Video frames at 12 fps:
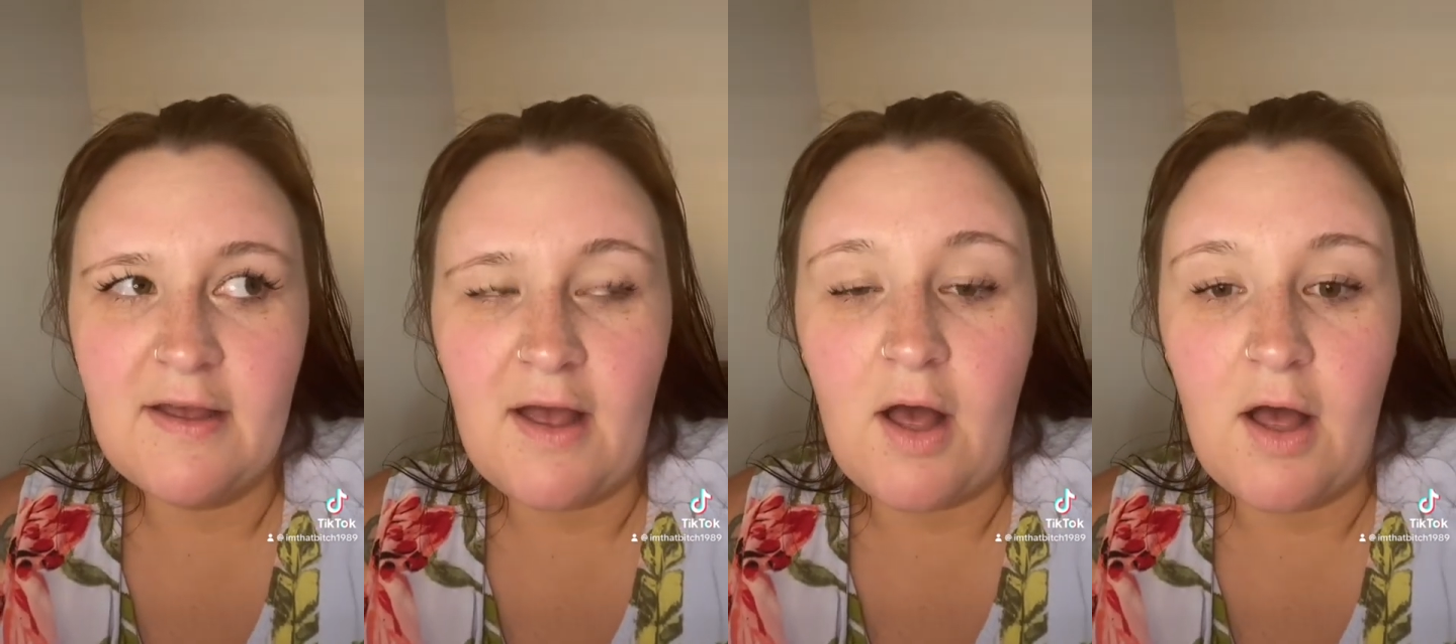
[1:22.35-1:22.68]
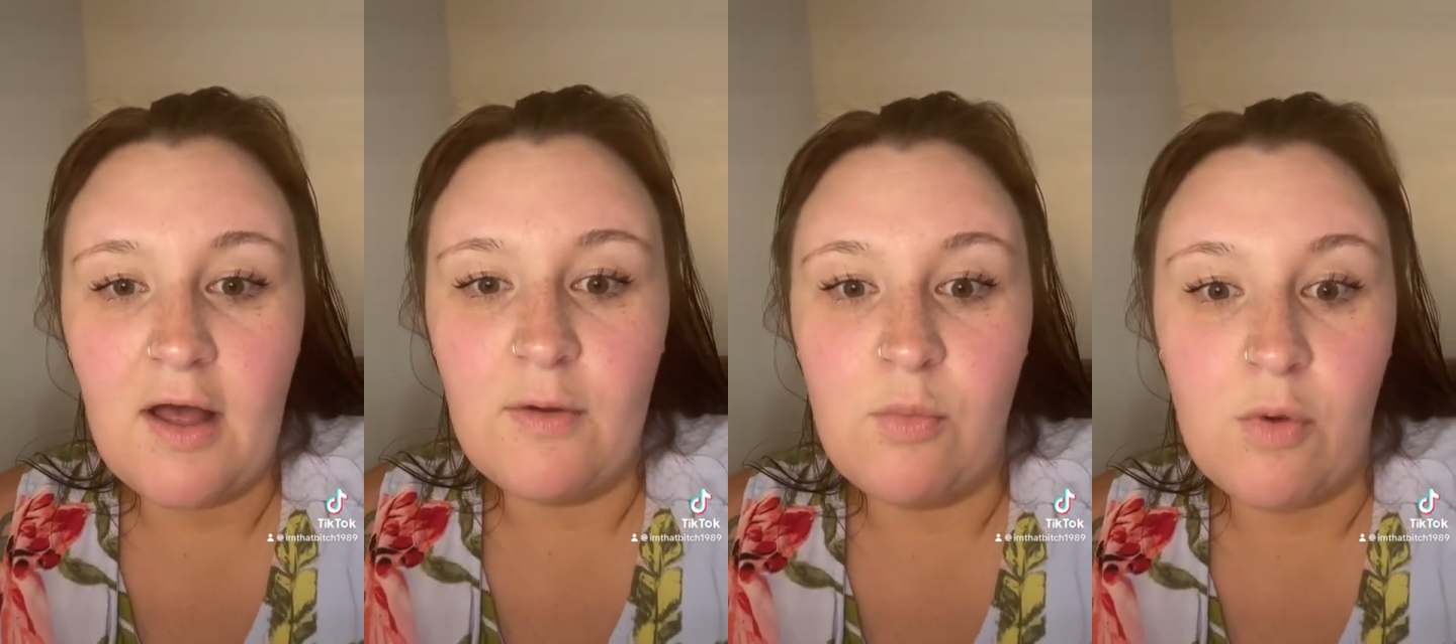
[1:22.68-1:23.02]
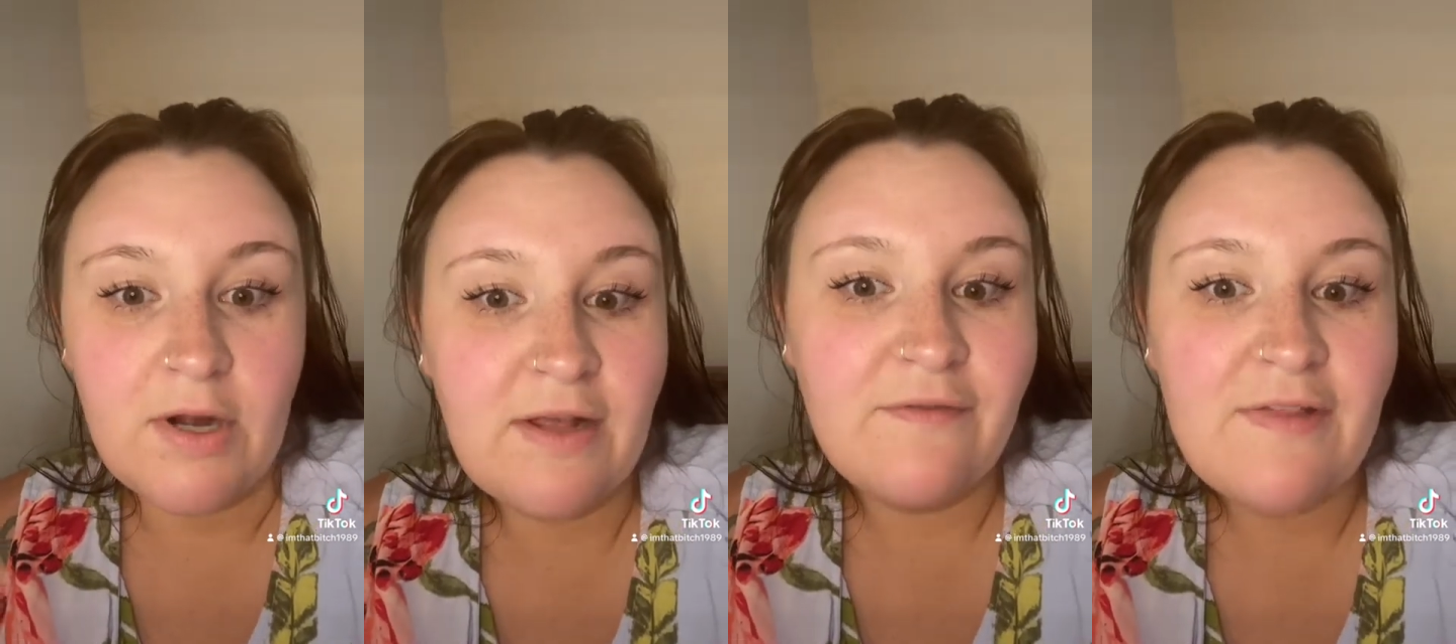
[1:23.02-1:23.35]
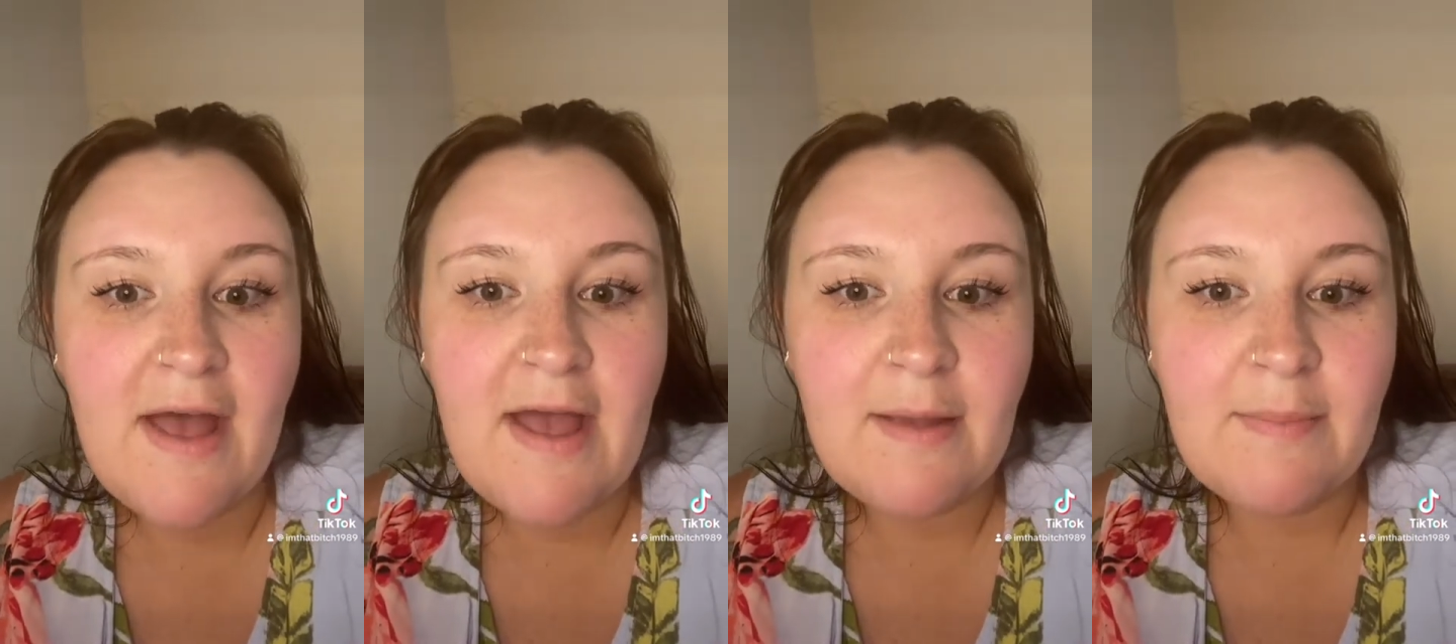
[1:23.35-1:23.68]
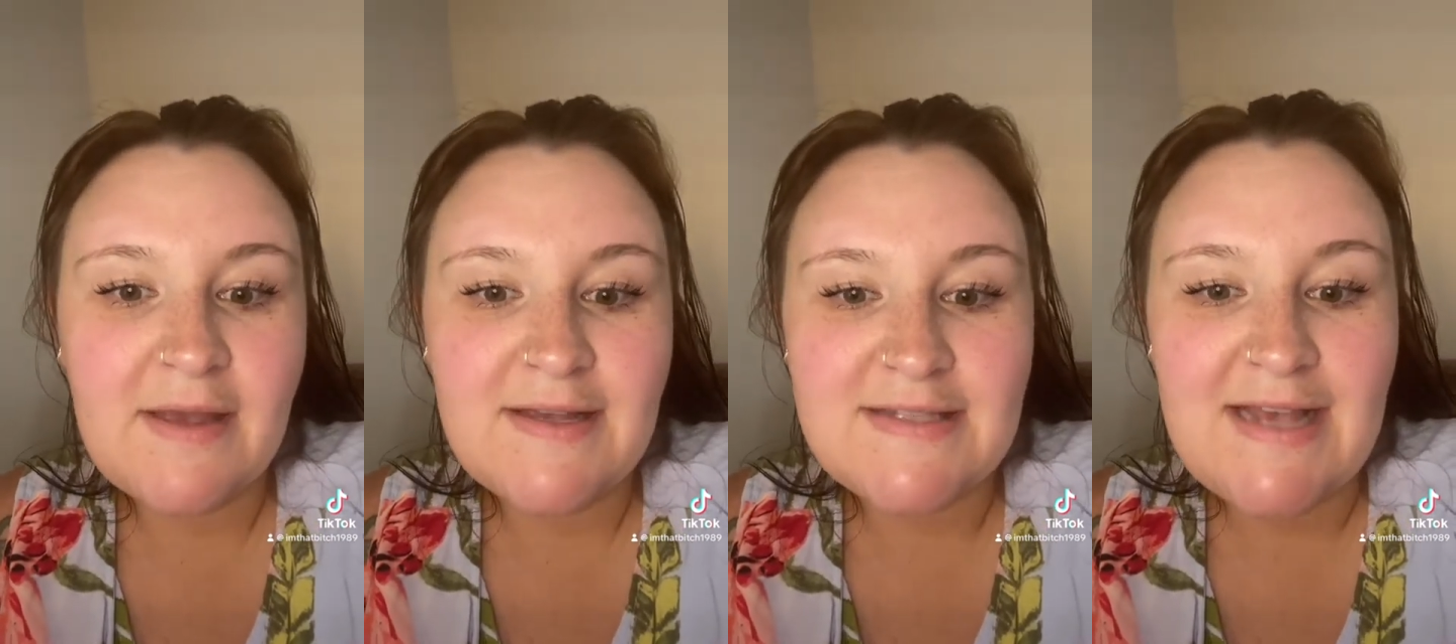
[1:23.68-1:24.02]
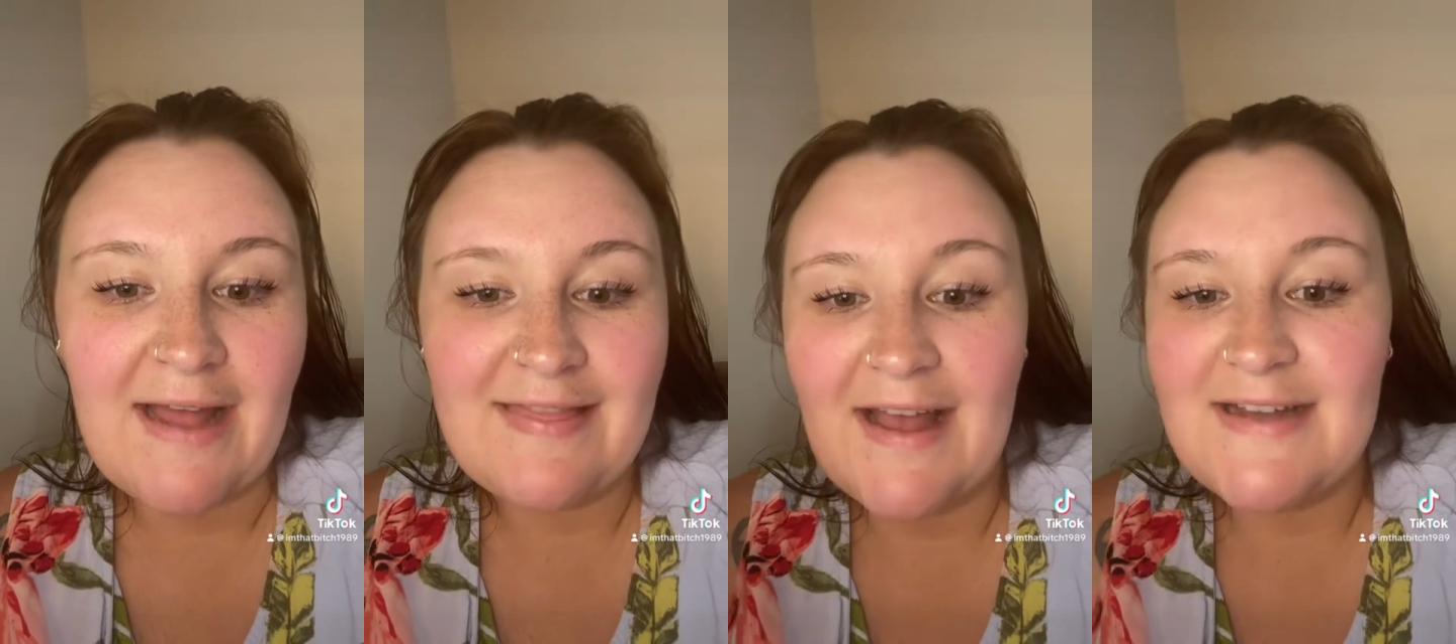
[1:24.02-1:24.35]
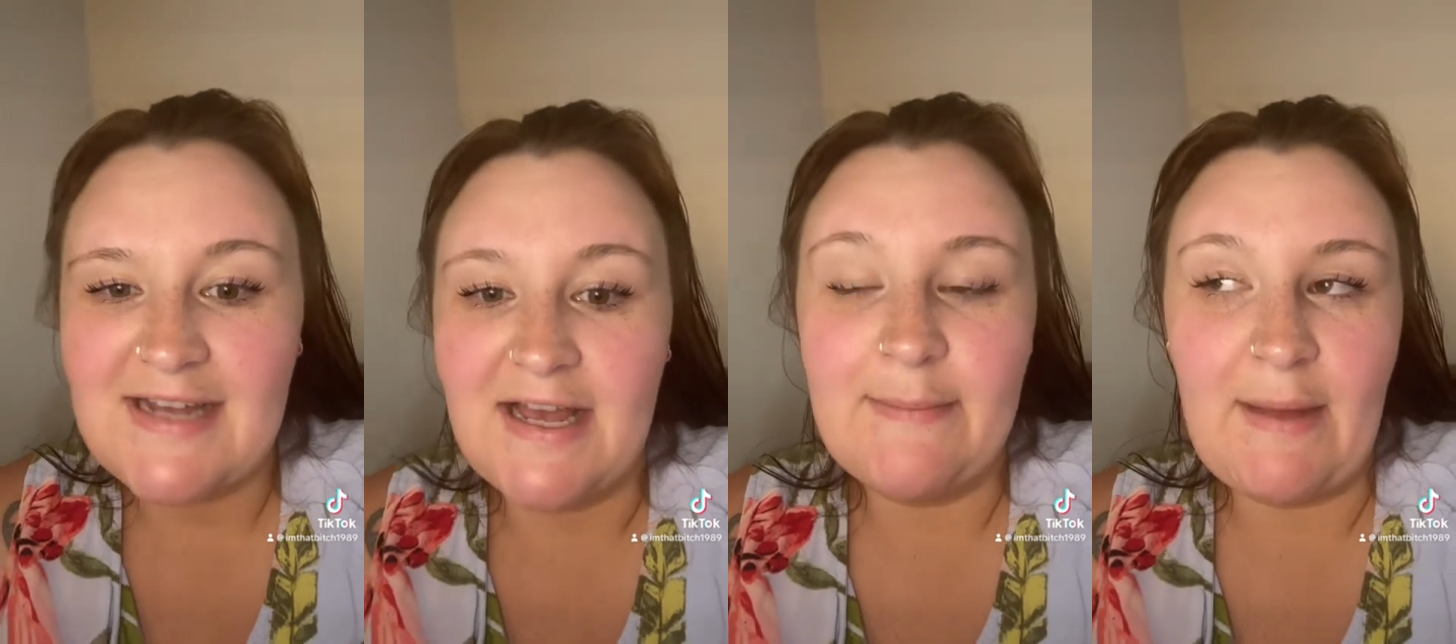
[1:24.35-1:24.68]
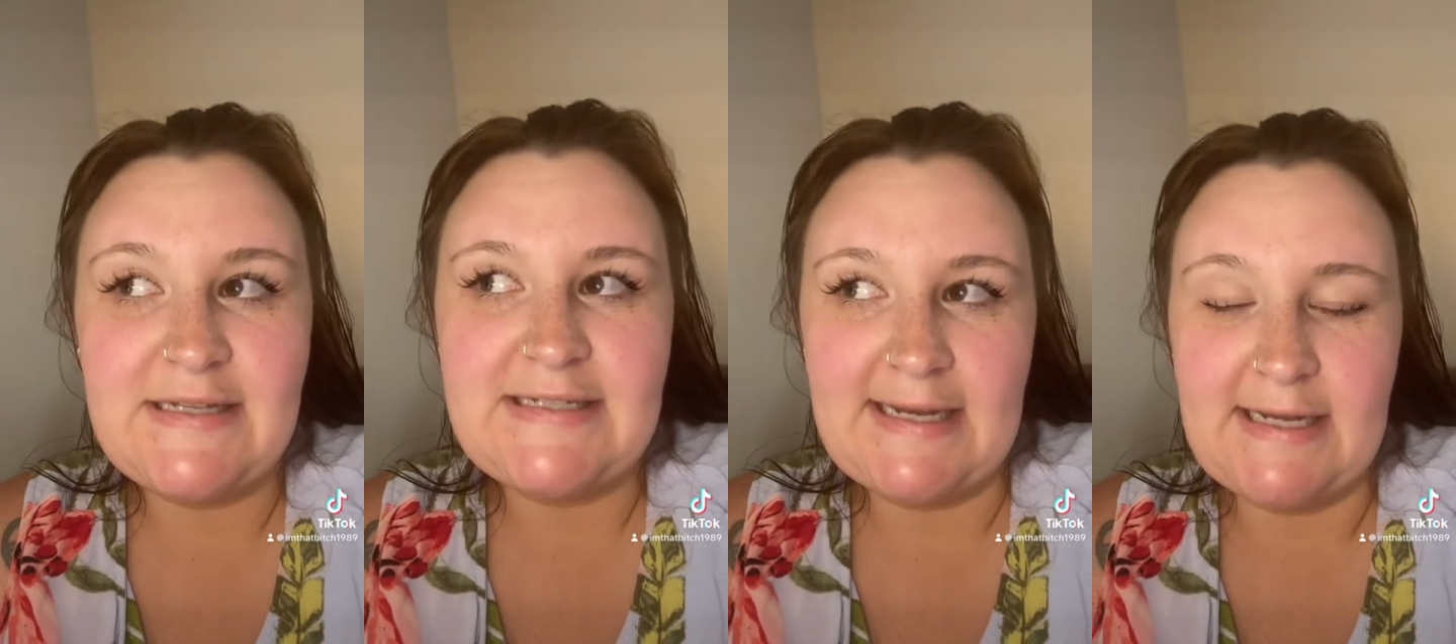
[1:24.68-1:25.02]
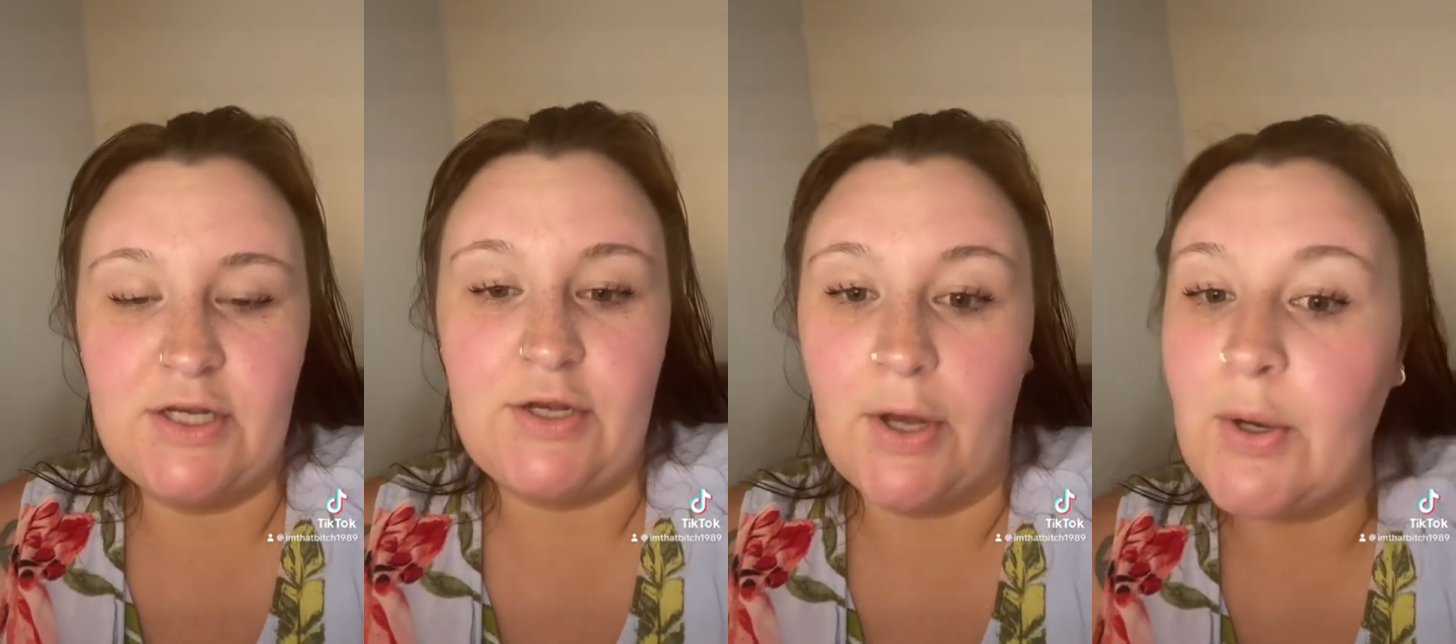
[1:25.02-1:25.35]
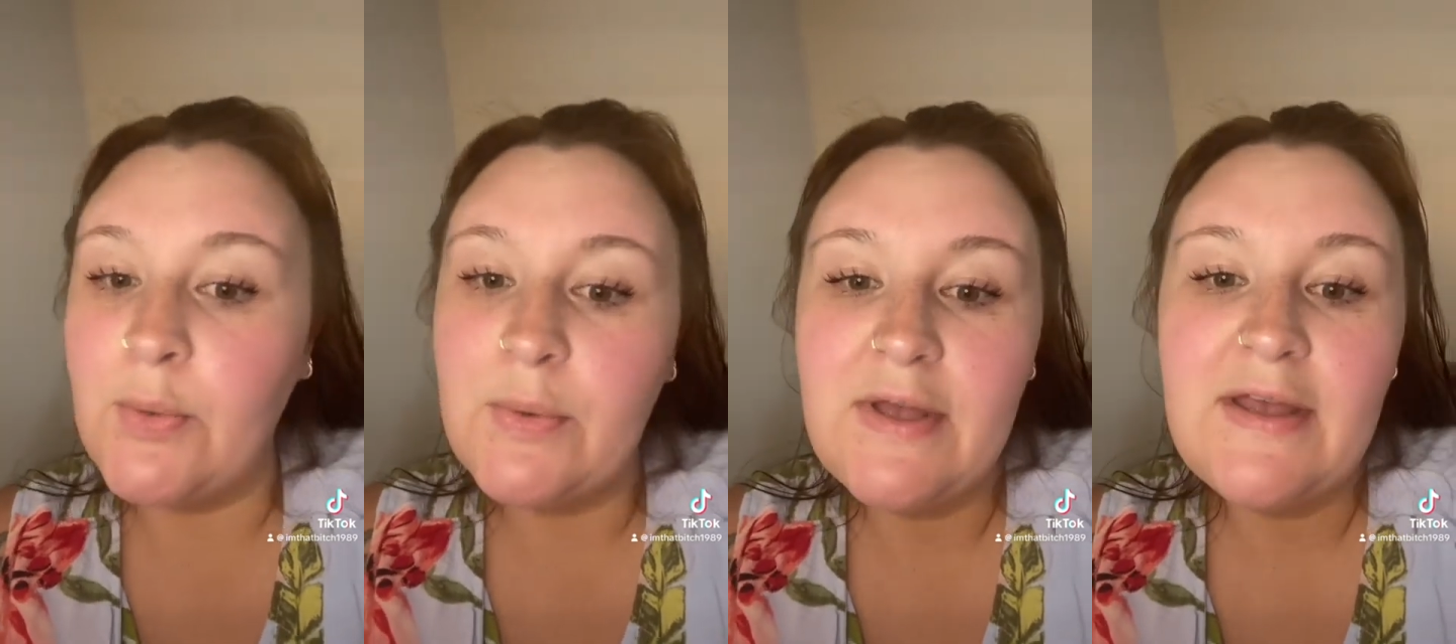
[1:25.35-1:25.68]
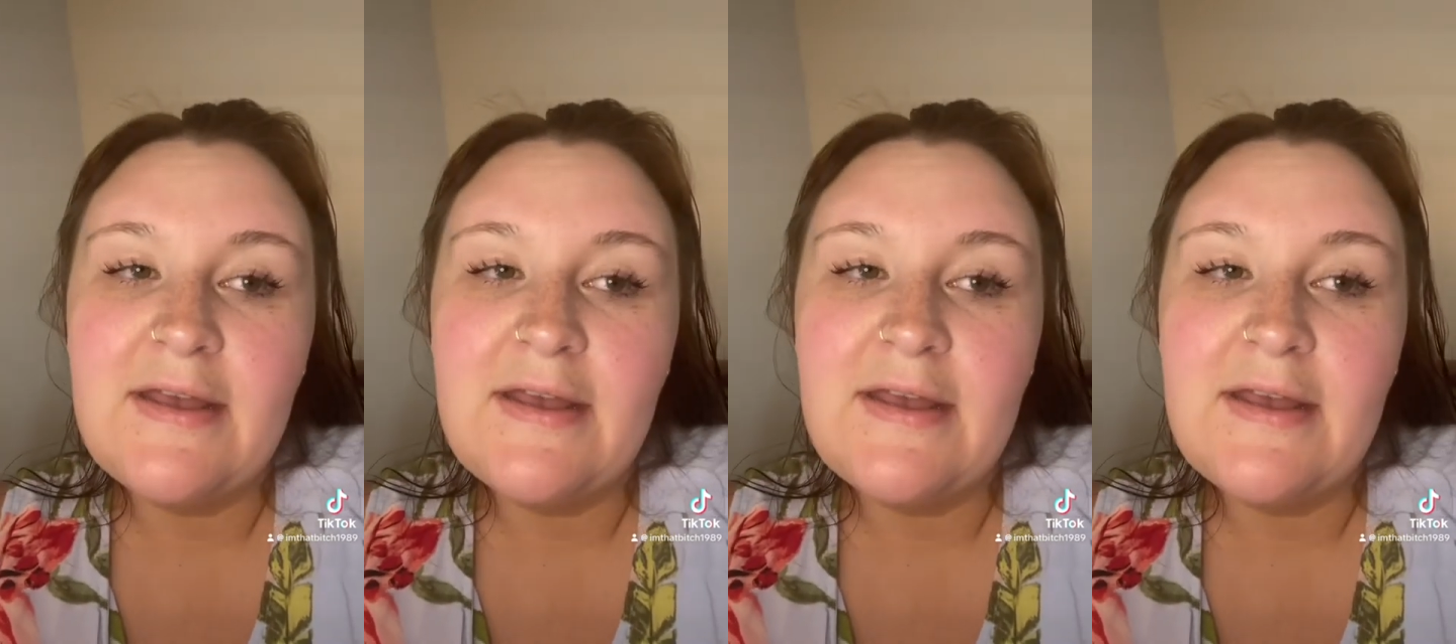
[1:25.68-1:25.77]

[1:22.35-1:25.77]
a warning flag because at that time I didn't know